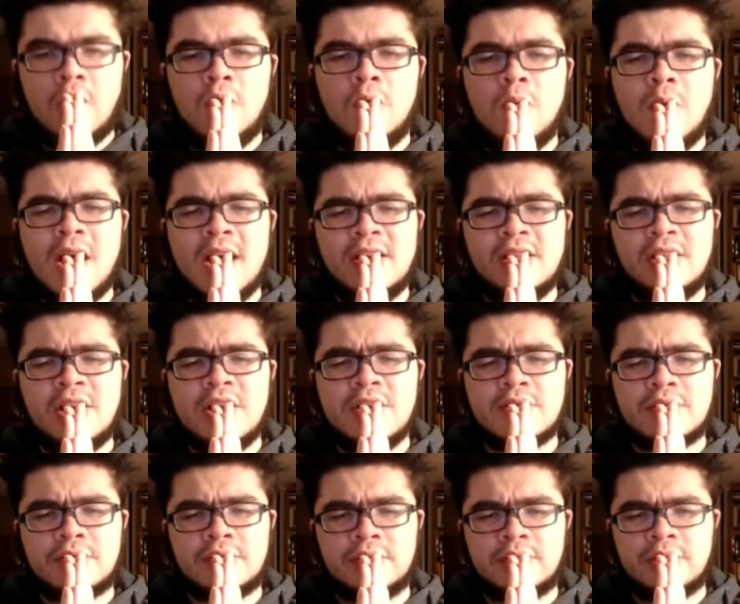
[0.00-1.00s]
Why,
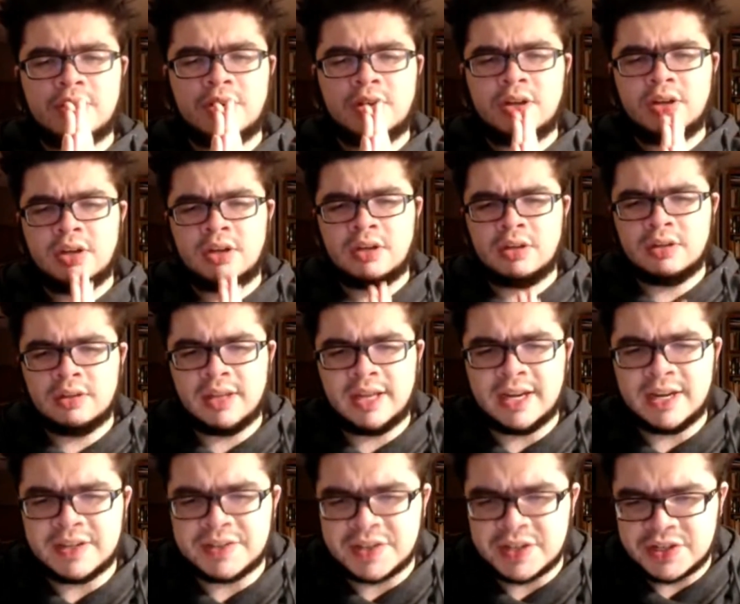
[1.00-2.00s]
hello,
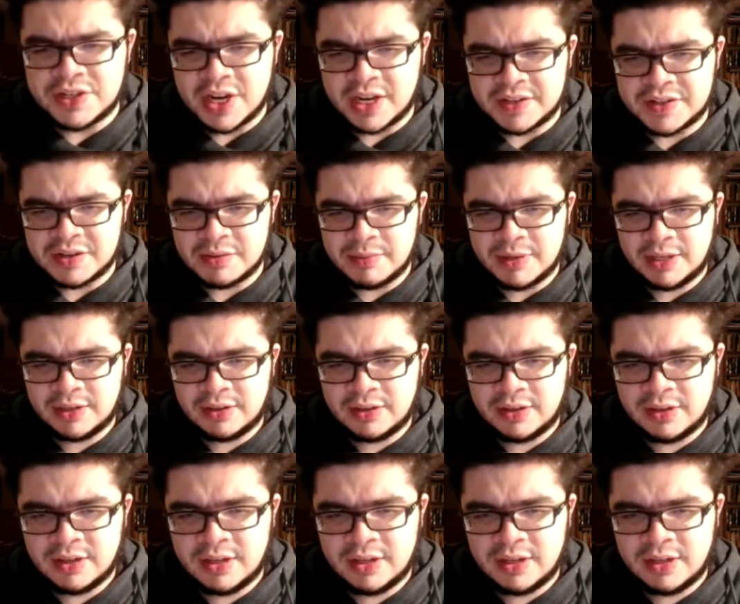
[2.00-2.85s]
ladies and gentlemen.